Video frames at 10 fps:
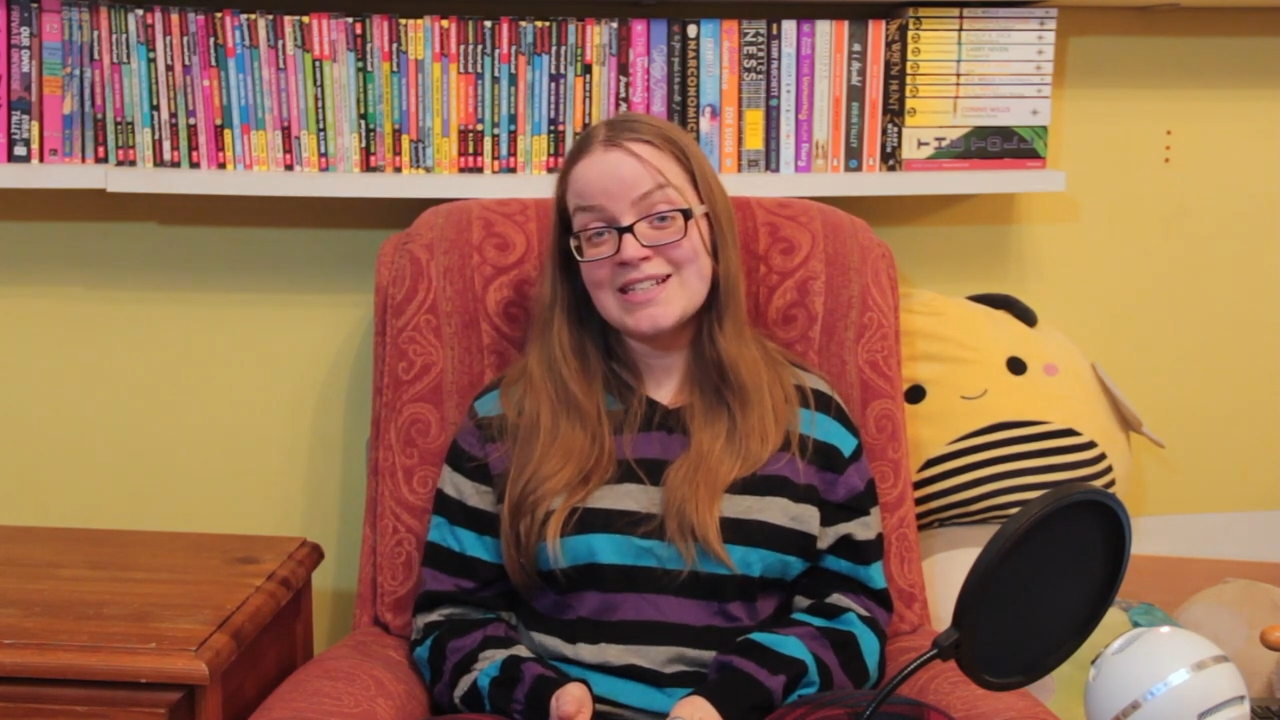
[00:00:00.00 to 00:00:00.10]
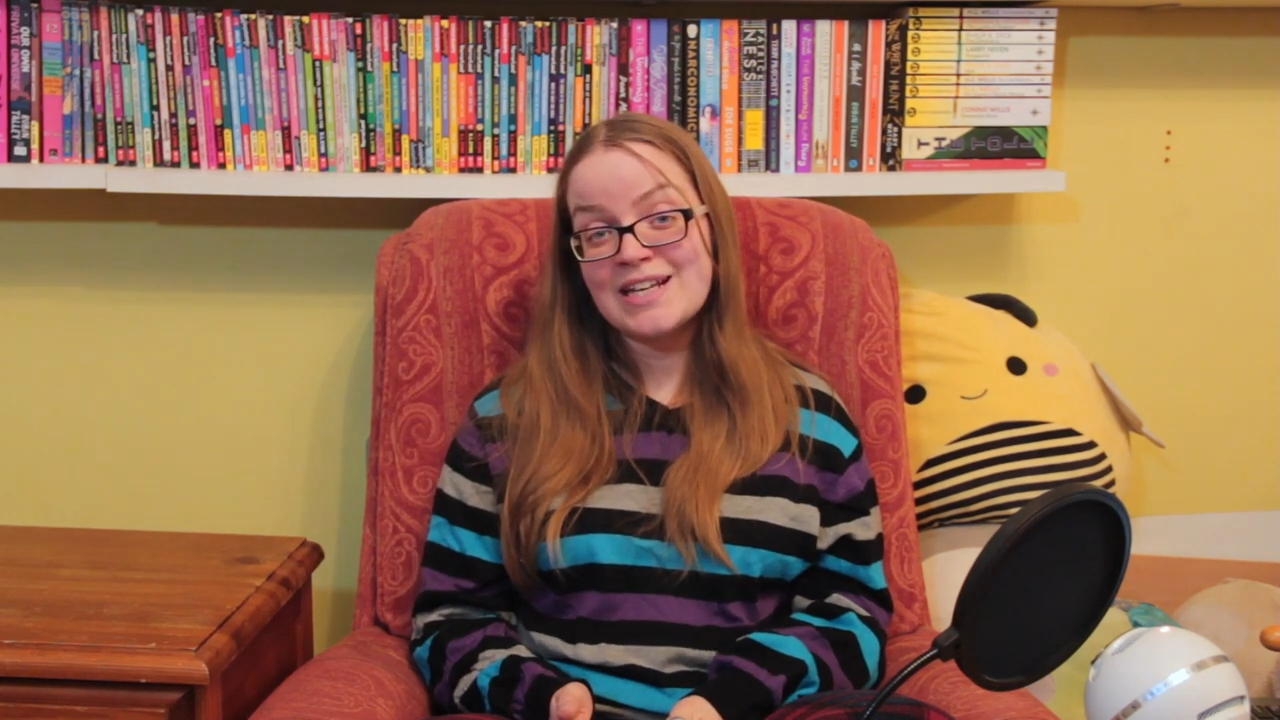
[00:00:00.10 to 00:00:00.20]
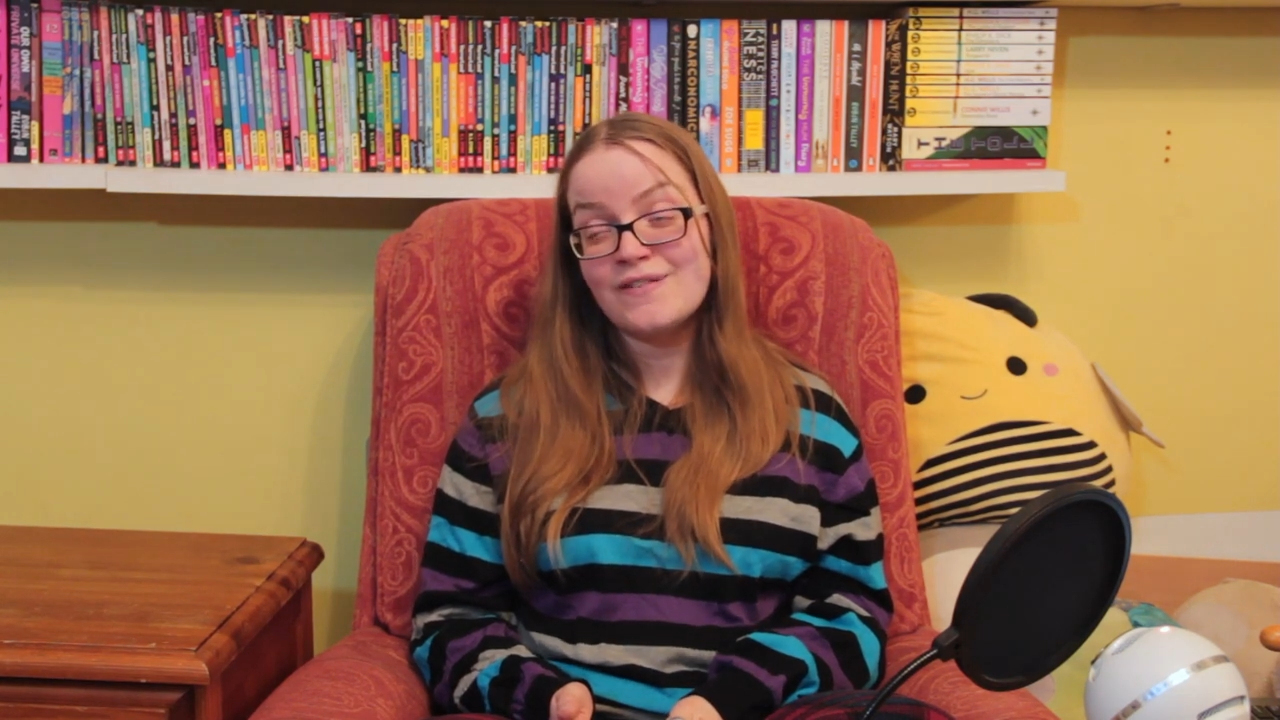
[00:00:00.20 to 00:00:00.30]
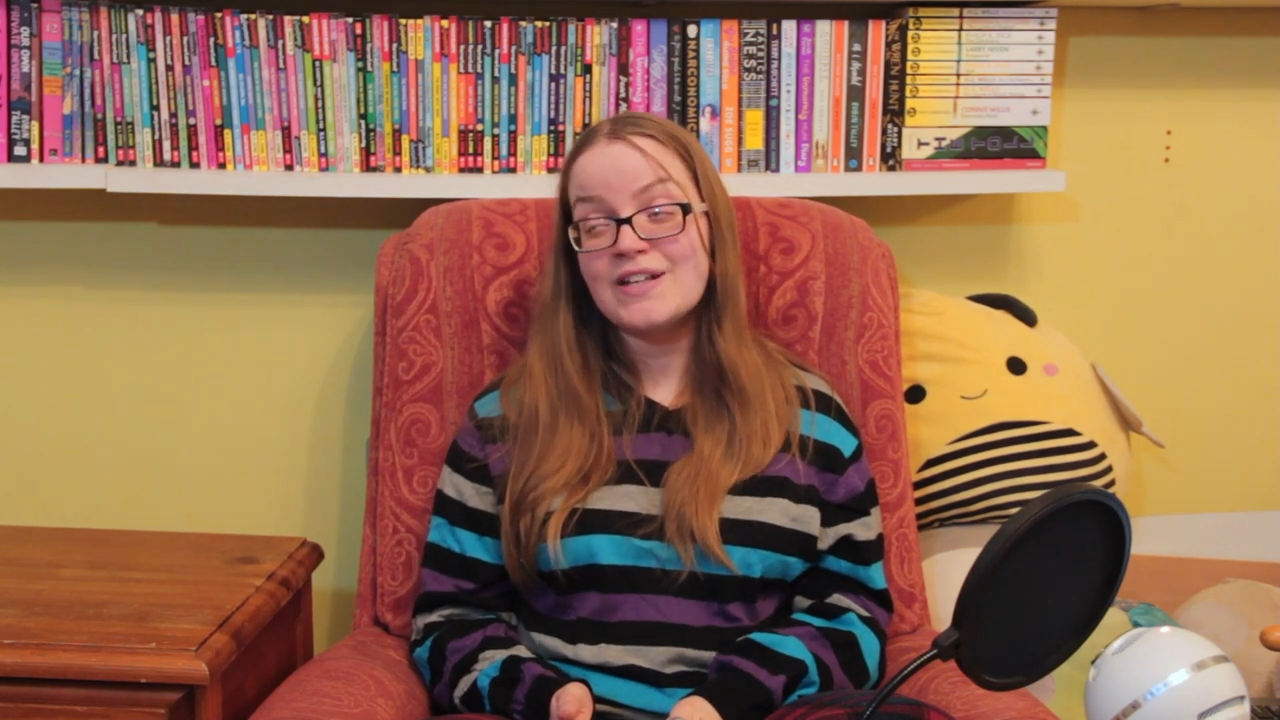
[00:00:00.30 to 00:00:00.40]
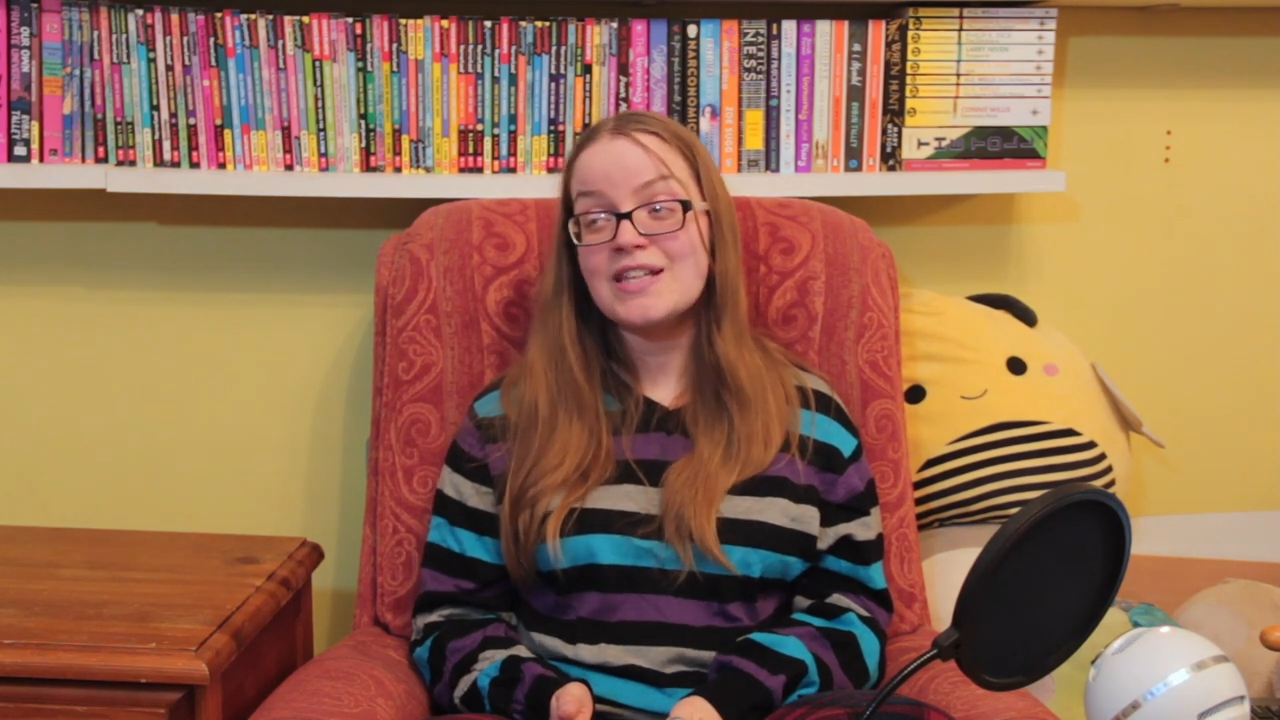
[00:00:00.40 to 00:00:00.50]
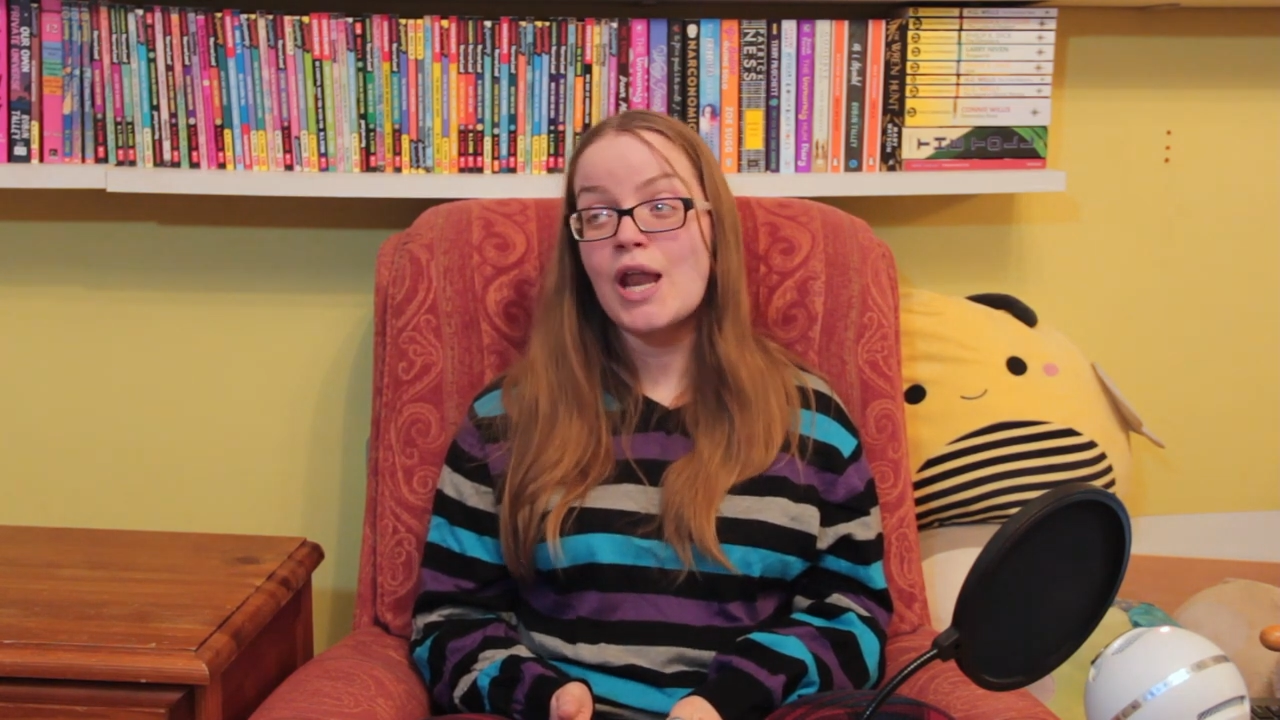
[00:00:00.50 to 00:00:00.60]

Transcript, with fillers: series?